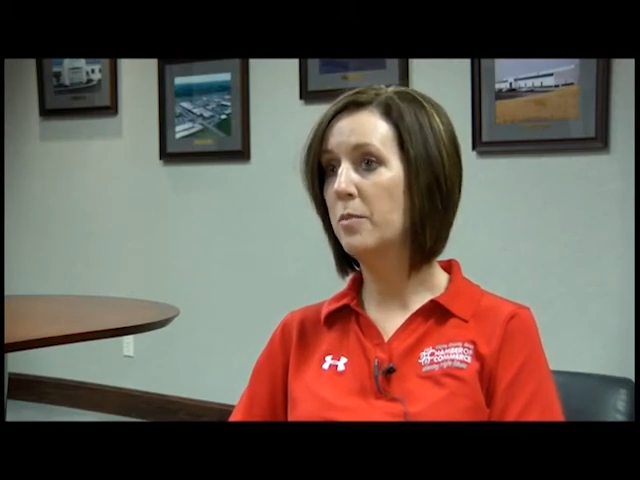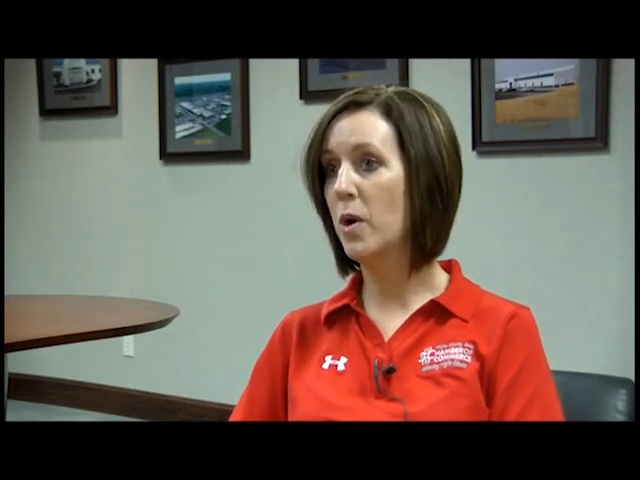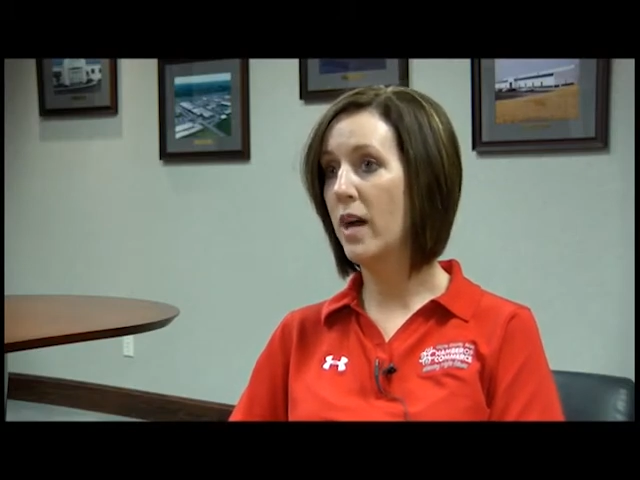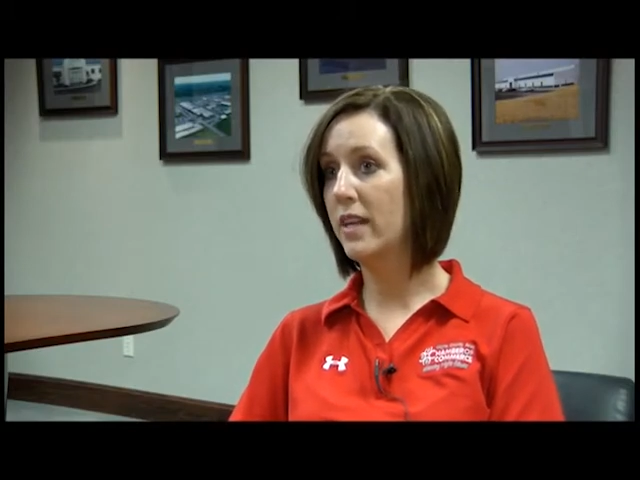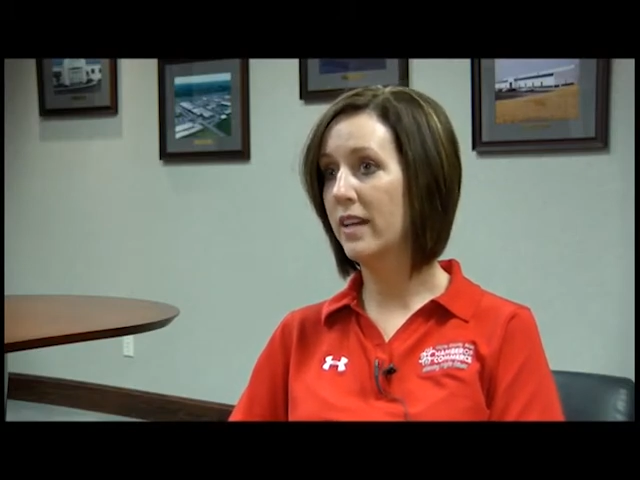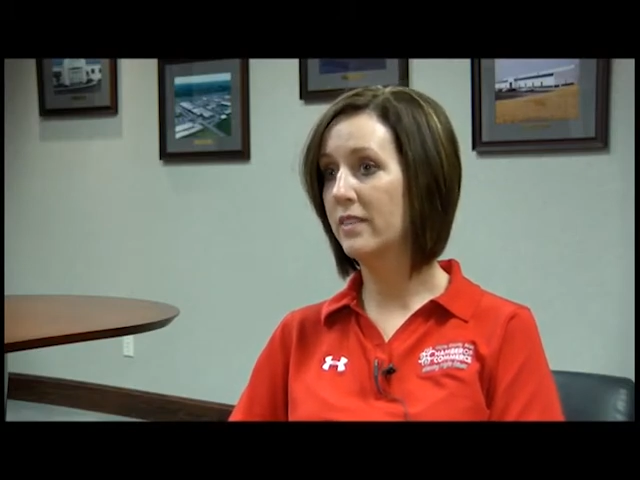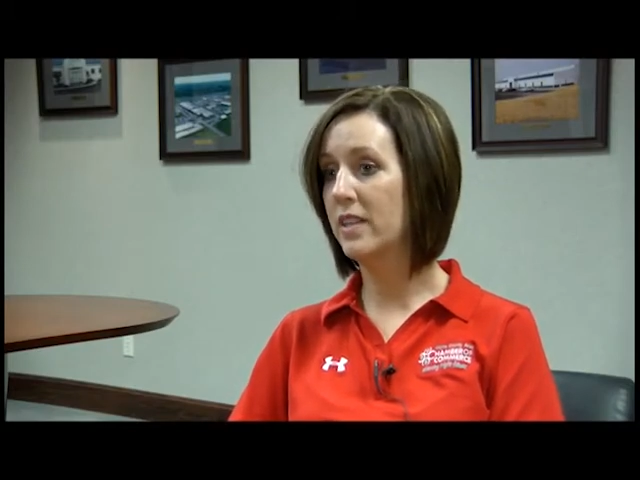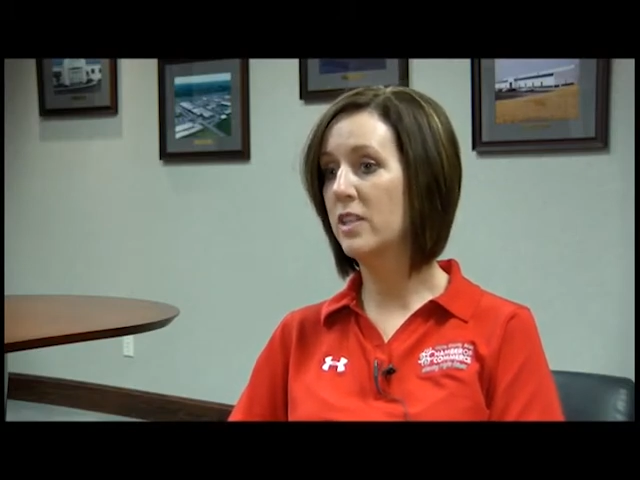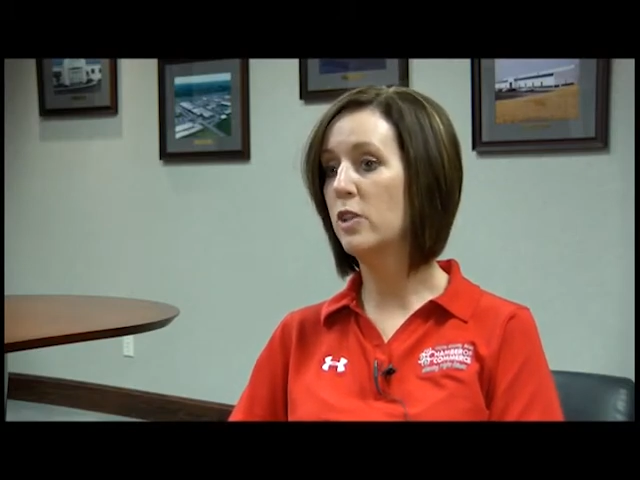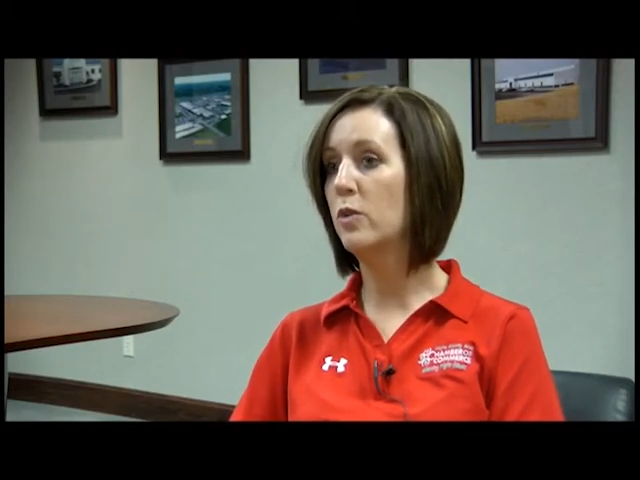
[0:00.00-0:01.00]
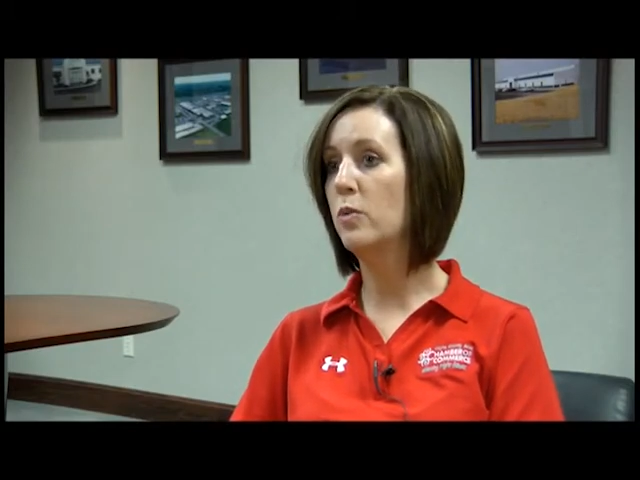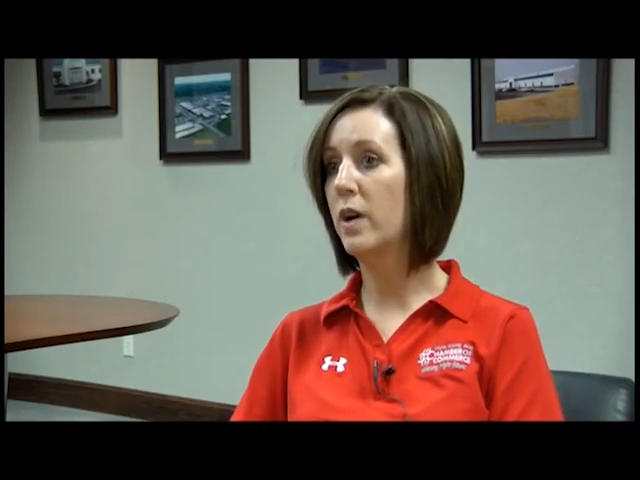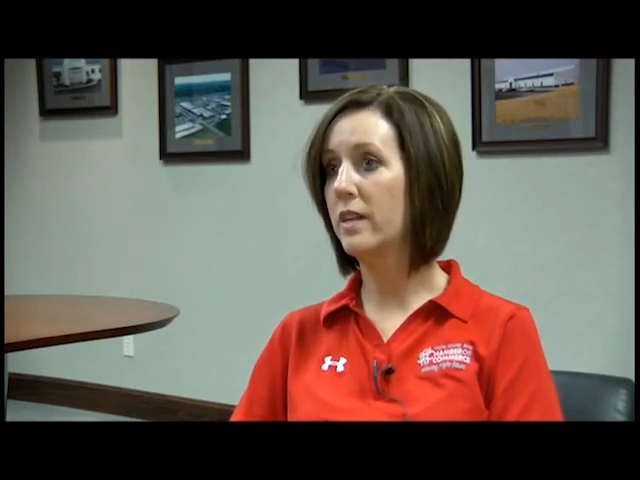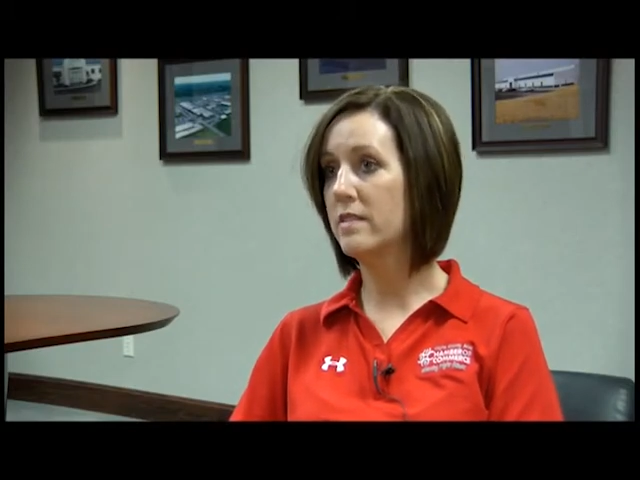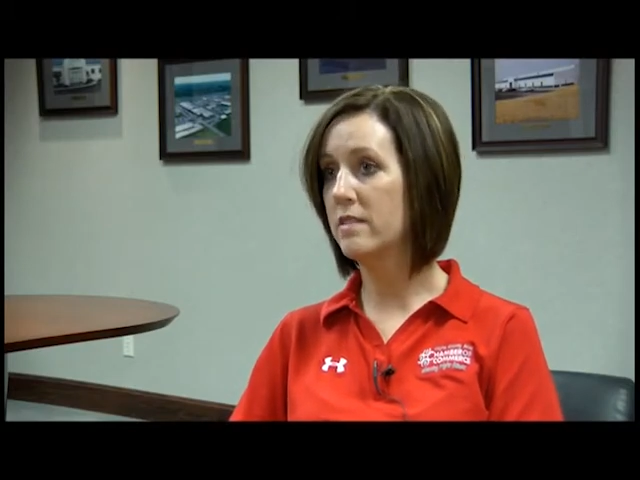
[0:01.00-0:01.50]
product that you
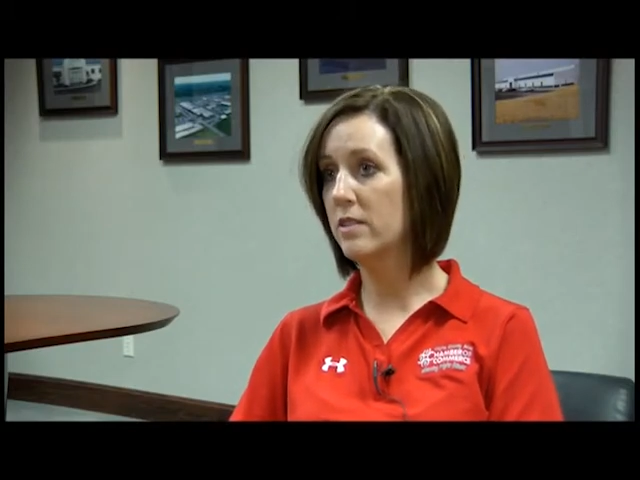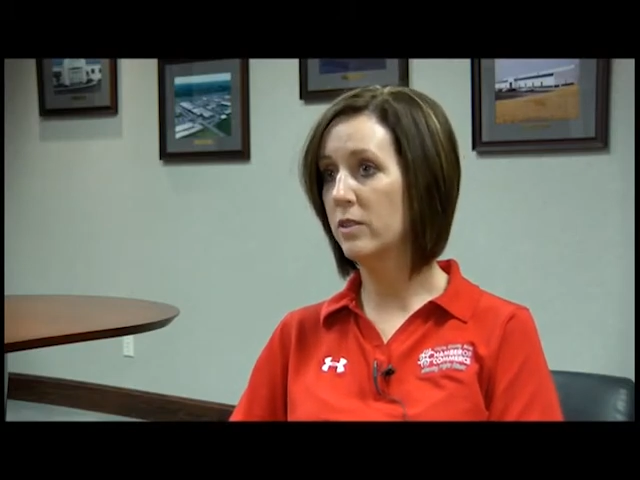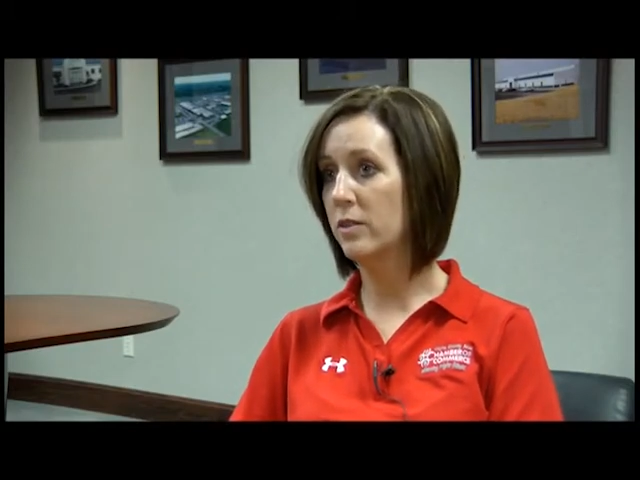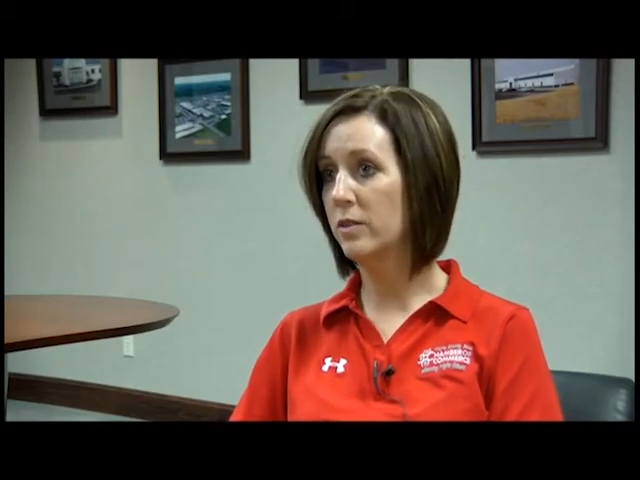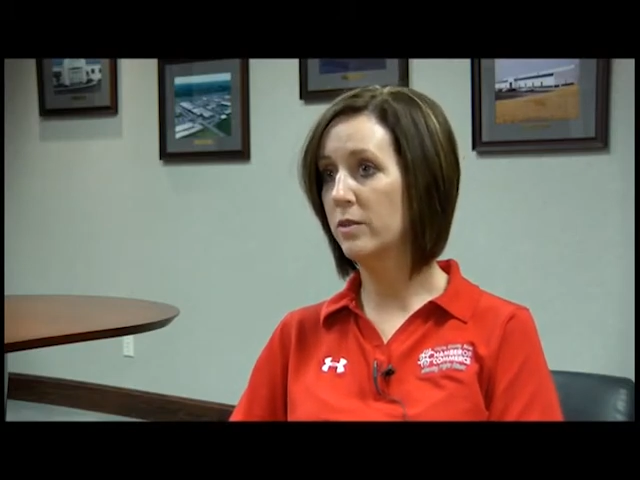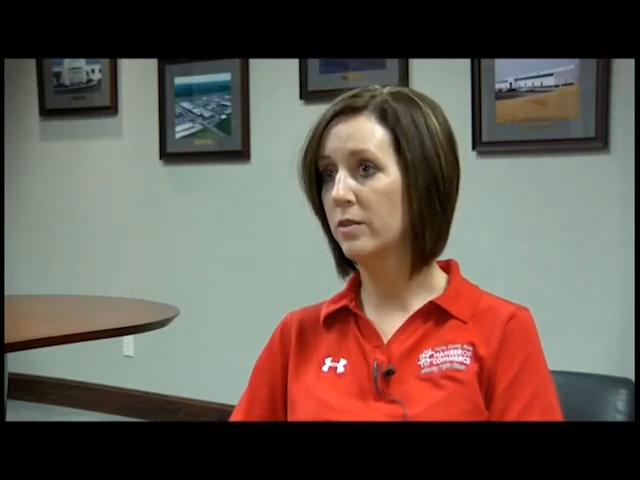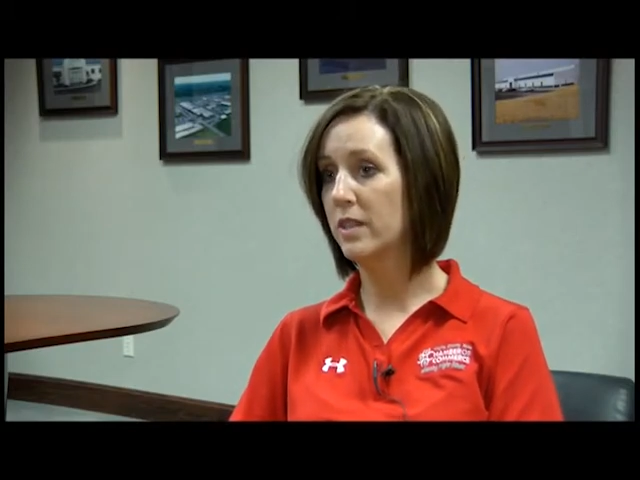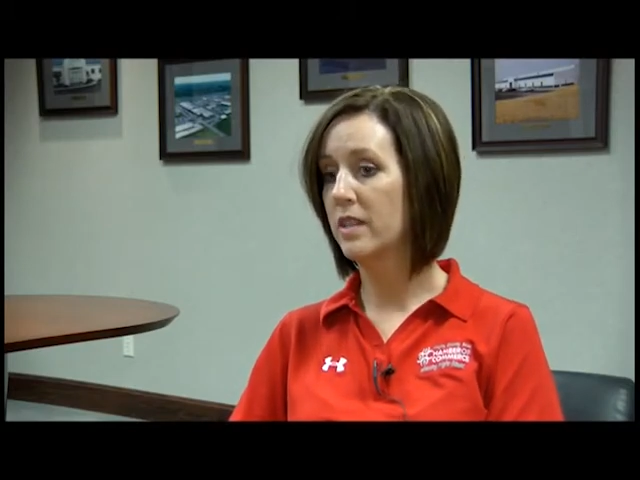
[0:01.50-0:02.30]
want to